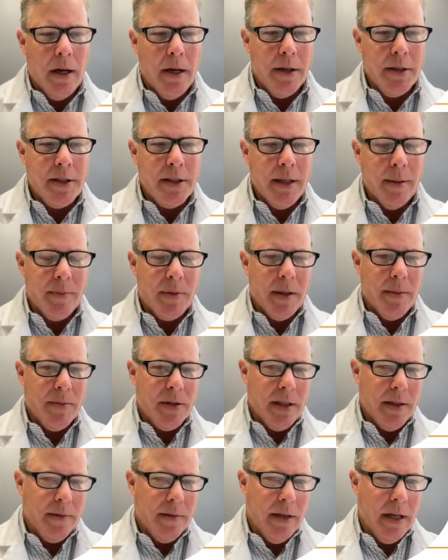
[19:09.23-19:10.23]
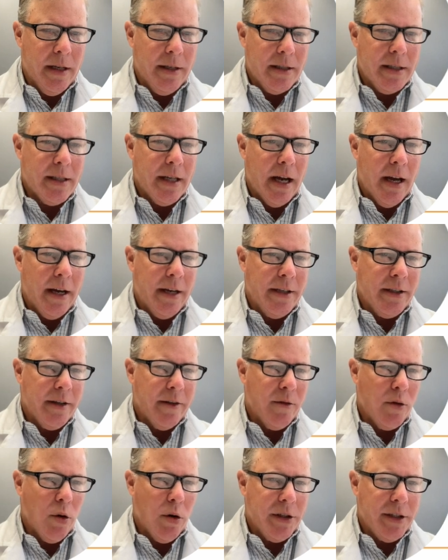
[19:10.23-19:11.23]
symptoms and signs.
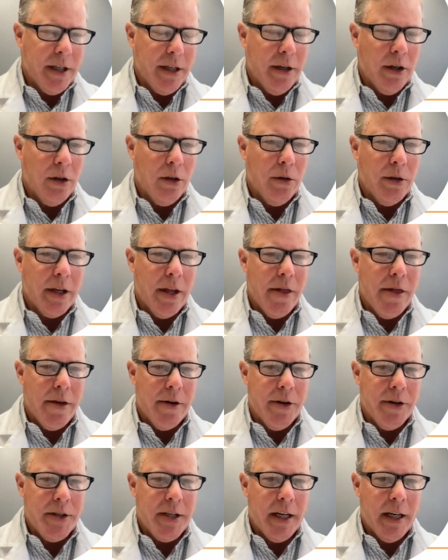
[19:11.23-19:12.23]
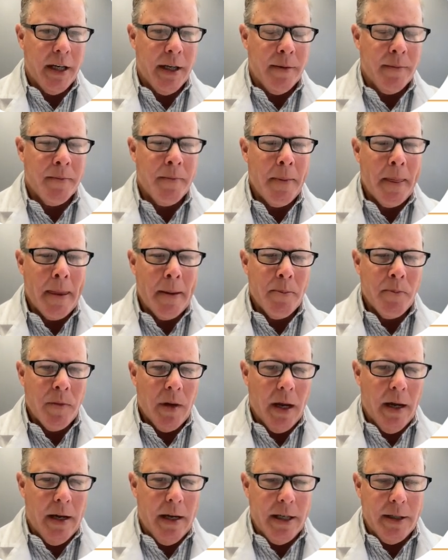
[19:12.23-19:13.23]
And of course, interleukin 13
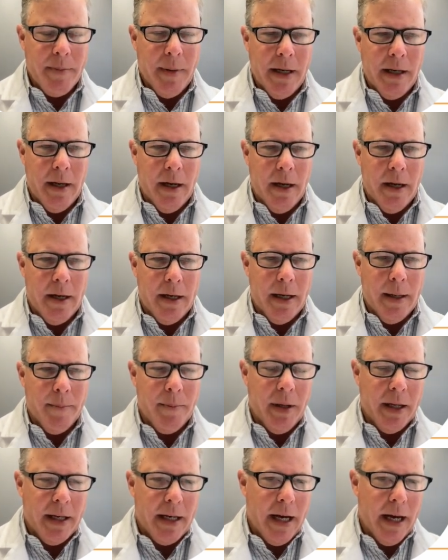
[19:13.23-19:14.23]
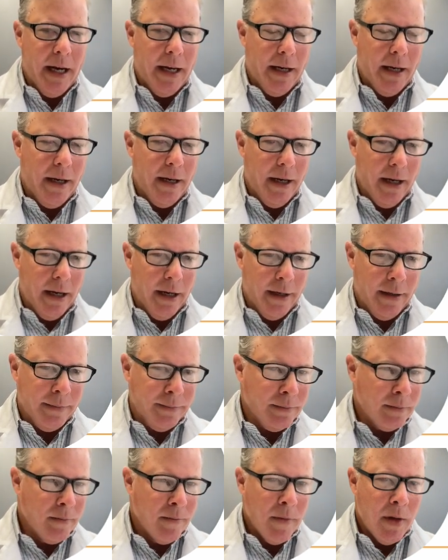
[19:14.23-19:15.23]
has been implicated
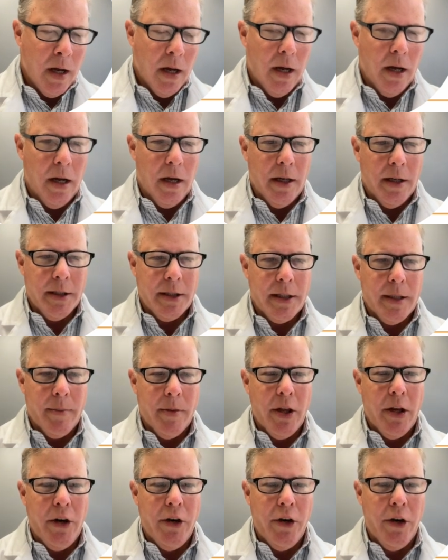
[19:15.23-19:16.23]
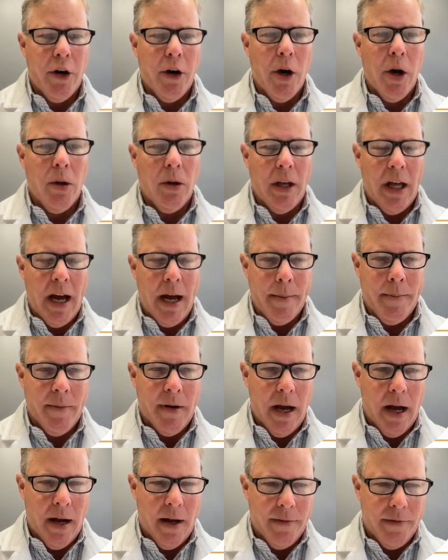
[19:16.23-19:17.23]
in some of the neuro-Lyme
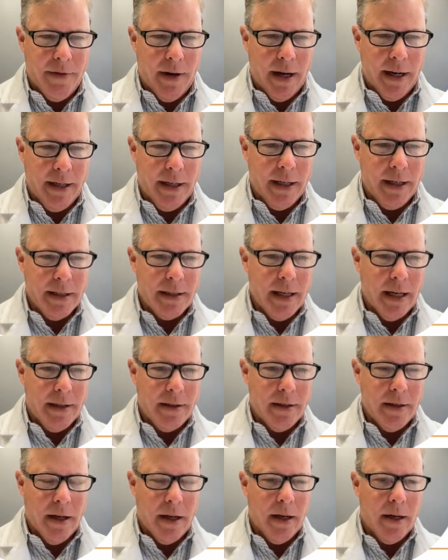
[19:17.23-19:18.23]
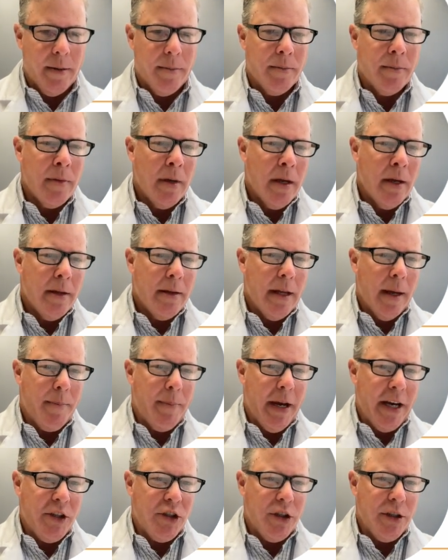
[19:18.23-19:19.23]
findings that
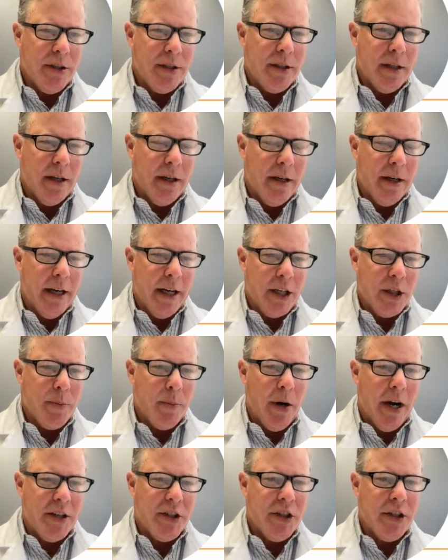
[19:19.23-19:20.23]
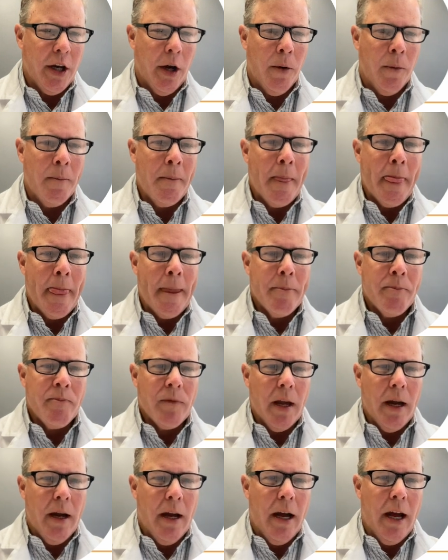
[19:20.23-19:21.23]
patients express. So
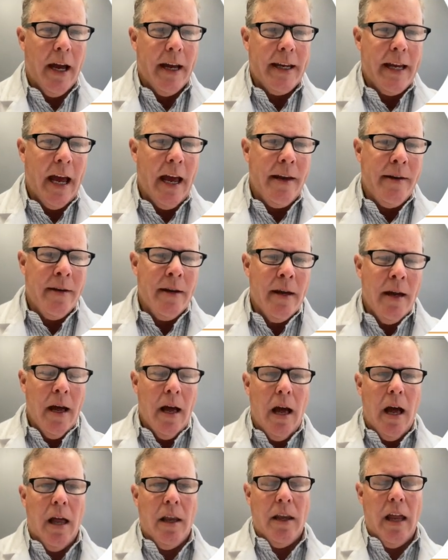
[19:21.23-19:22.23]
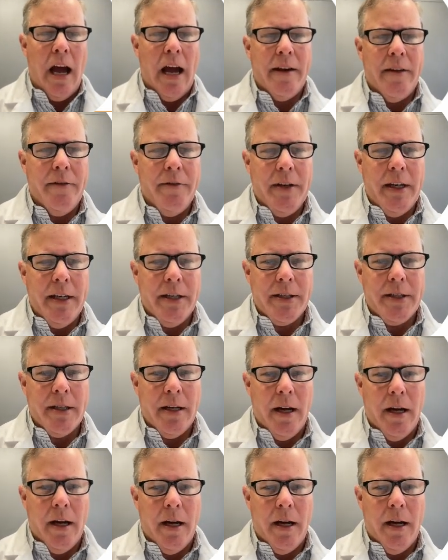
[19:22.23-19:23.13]
again, a lot of these